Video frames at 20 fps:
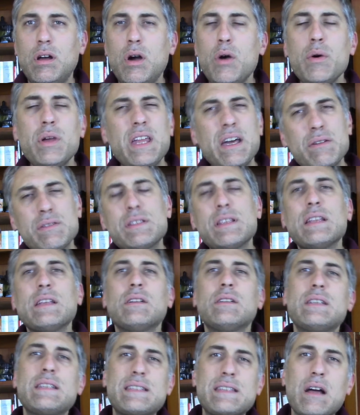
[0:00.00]
Well, that was a
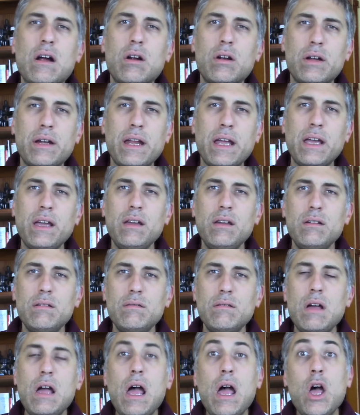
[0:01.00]
little disheartening.
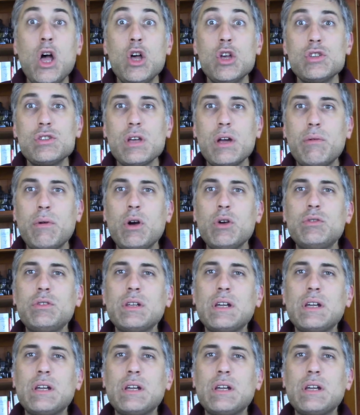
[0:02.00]
So I wrote